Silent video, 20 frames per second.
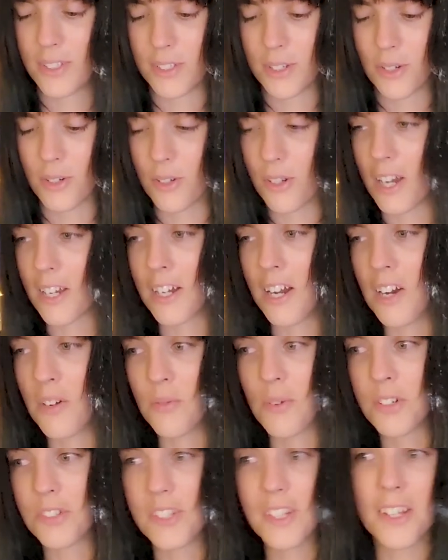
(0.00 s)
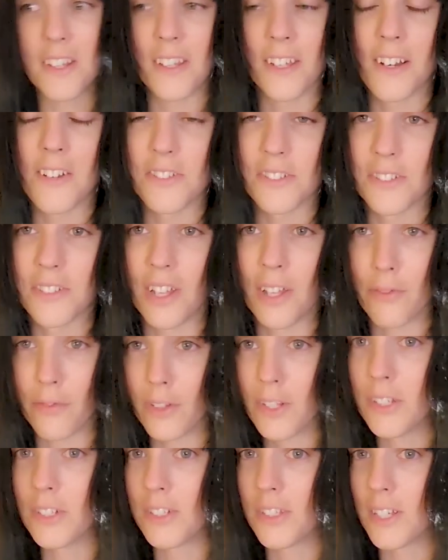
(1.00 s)
So I can't watch anything else until I
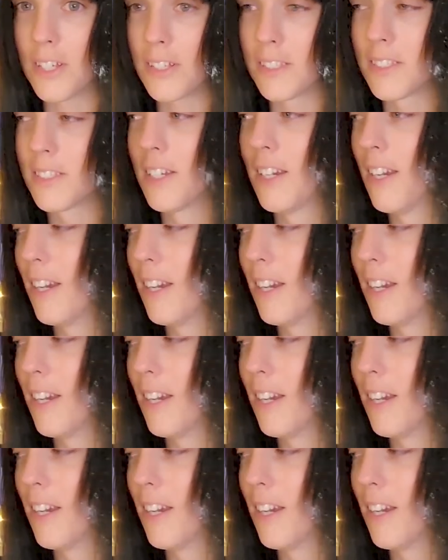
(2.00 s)
finish this.